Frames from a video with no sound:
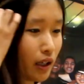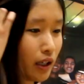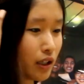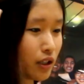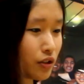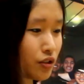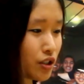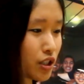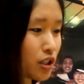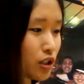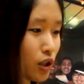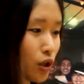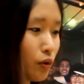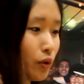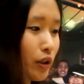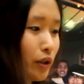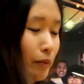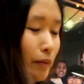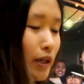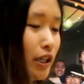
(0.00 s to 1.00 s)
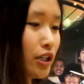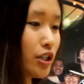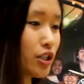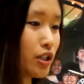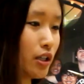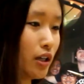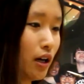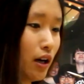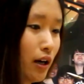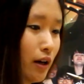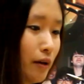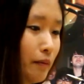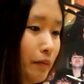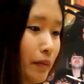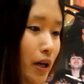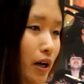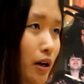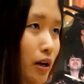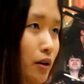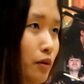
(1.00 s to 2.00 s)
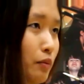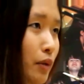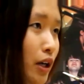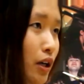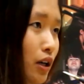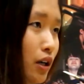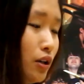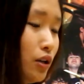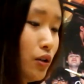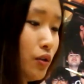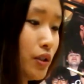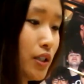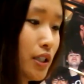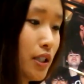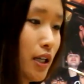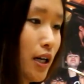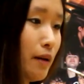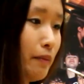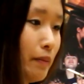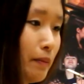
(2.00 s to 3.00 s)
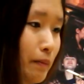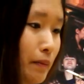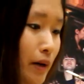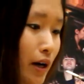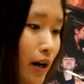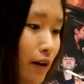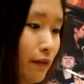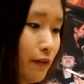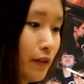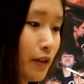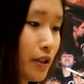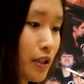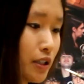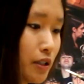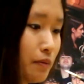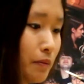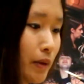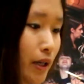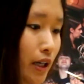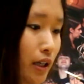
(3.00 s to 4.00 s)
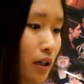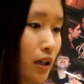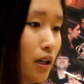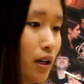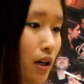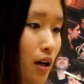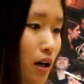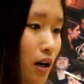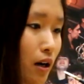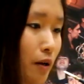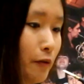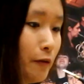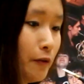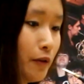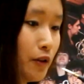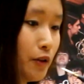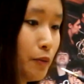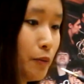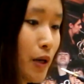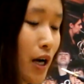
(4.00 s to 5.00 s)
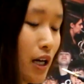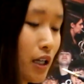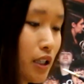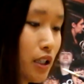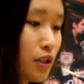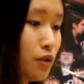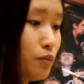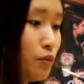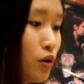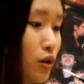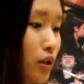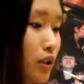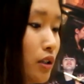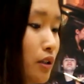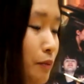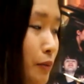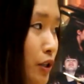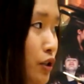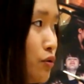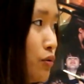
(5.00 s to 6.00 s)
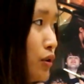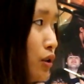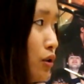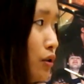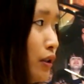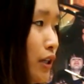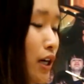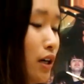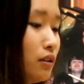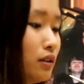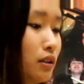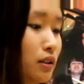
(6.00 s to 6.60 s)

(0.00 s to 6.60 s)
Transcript: It'll just lower the pitch. You might not notice it at first, but if you practice more, the pitch will go down.